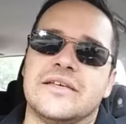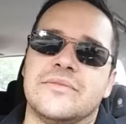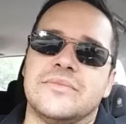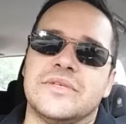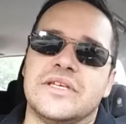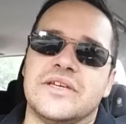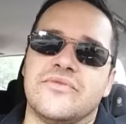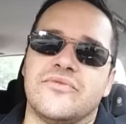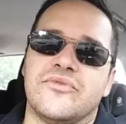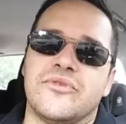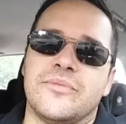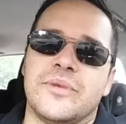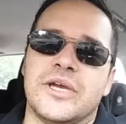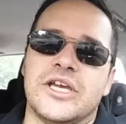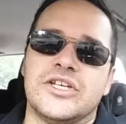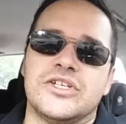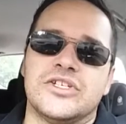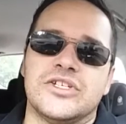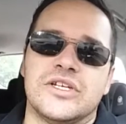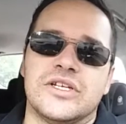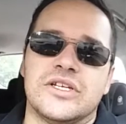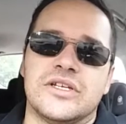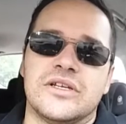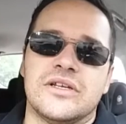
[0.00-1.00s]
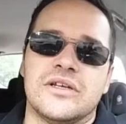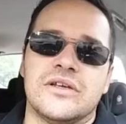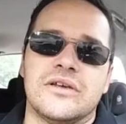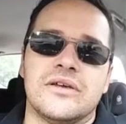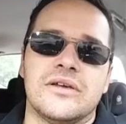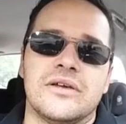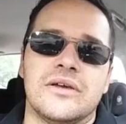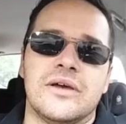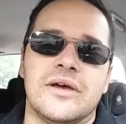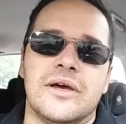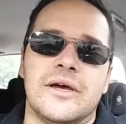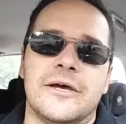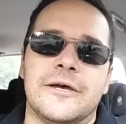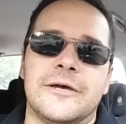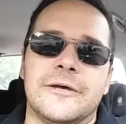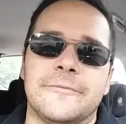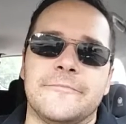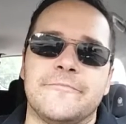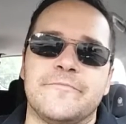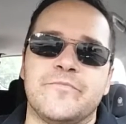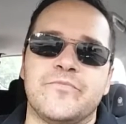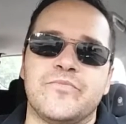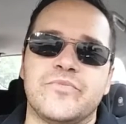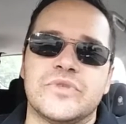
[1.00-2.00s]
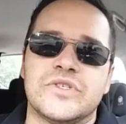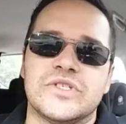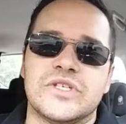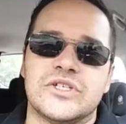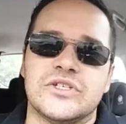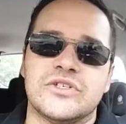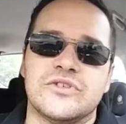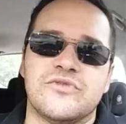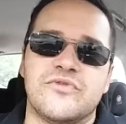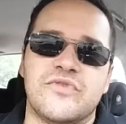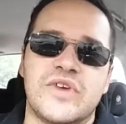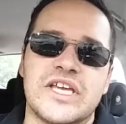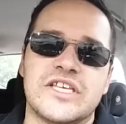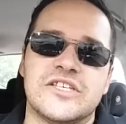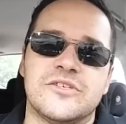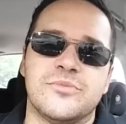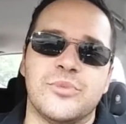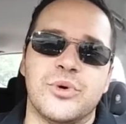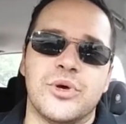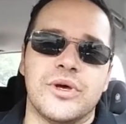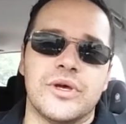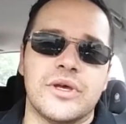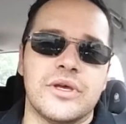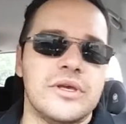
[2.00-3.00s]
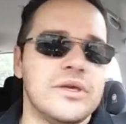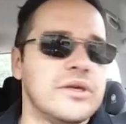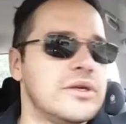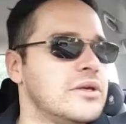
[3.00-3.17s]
them the information, um, such as Facebook.